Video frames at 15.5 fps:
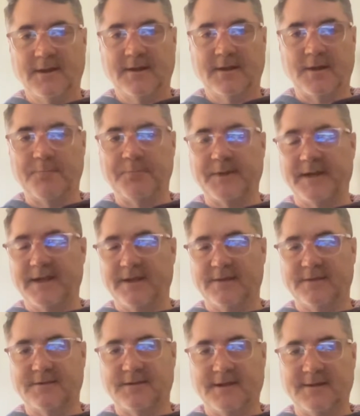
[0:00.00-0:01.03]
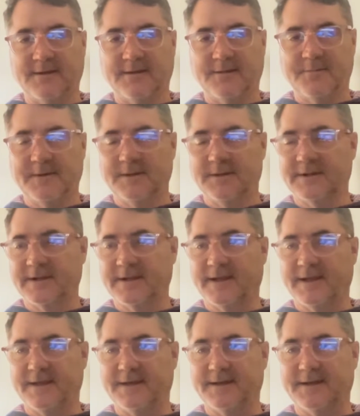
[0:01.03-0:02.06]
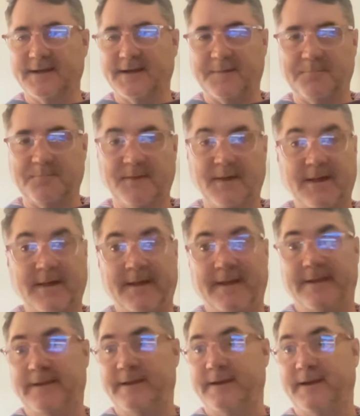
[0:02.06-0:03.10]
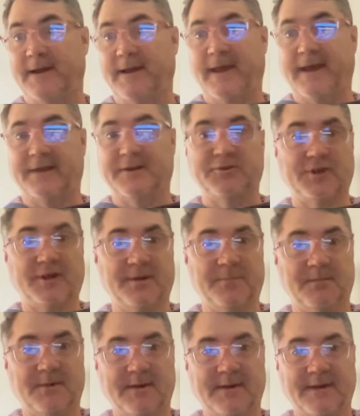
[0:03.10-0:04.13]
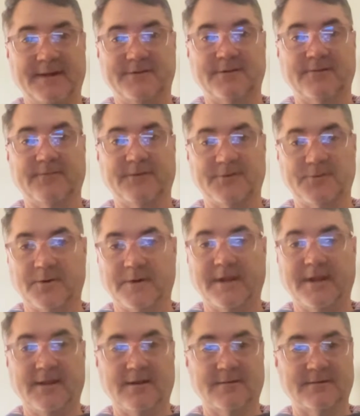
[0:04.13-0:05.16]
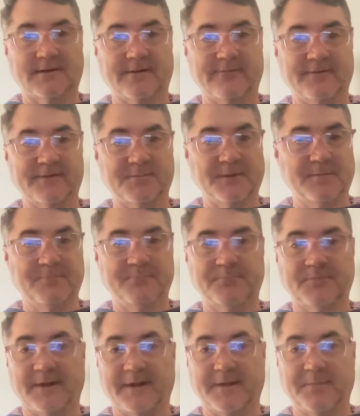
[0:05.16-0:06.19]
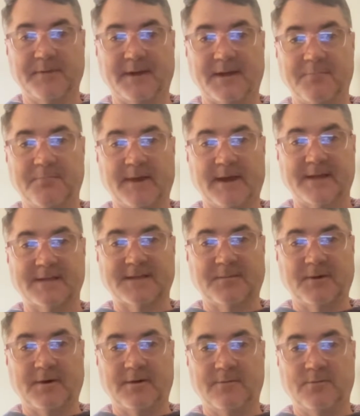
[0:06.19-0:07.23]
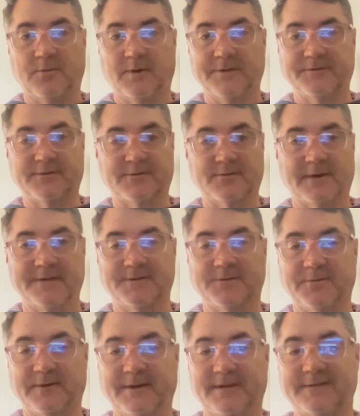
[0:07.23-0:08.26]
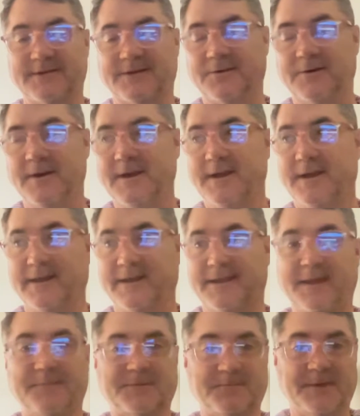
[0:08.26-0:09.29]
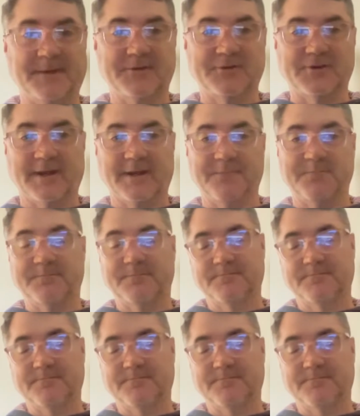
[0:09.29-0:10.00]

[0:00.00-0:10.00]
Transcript: company into the building, and I had a gym. And so for 20 years, I've just been playing pickup basketball once or twice a week. So it keeps me in shape,